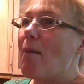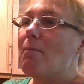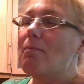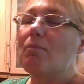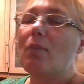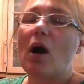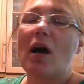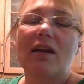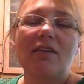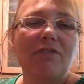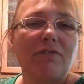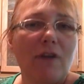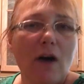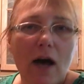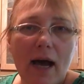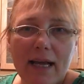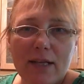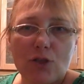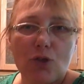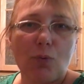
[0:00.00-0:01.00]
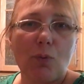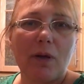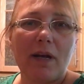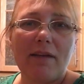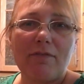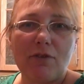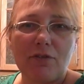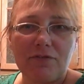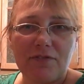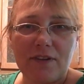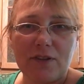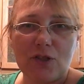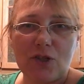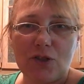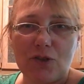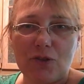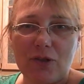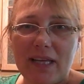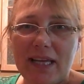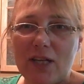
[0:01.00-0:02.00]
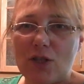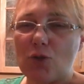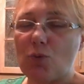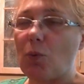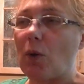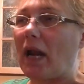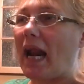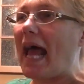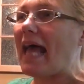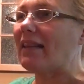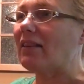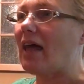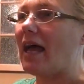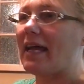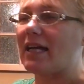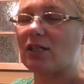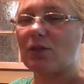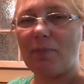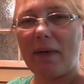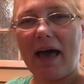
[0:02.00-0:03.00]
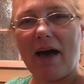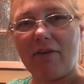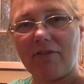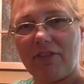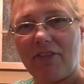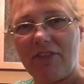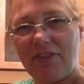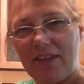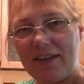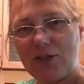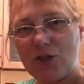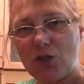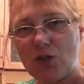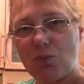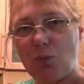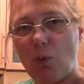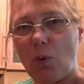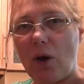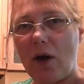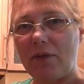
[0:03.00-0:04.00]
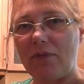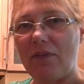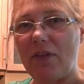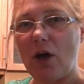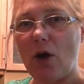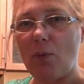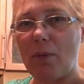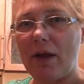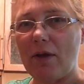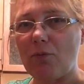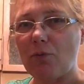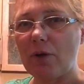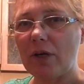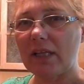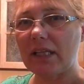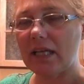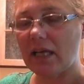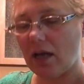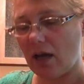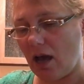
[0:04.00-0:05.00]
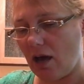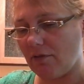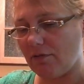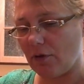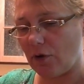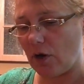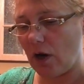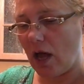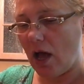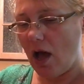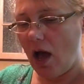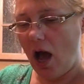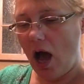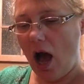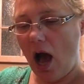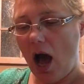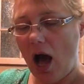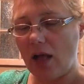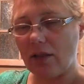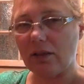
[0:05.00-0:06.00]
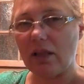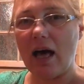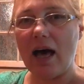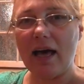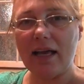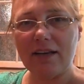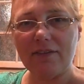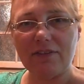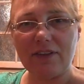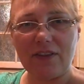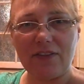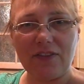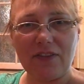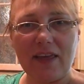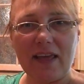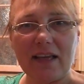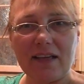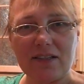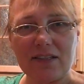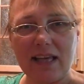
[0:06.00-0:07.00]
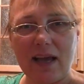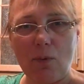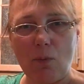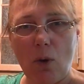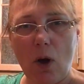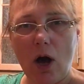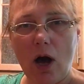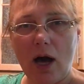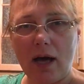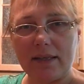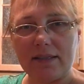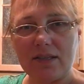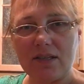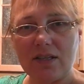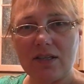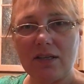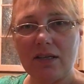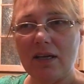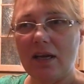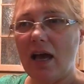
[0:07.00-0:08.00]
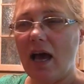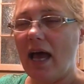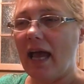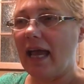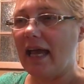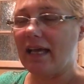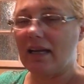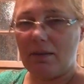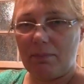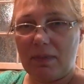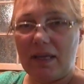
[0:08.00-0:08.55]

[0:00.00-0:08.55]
modify to whatever fits your needs. What I liked about this one, though, it really covered a lot of the things I want in a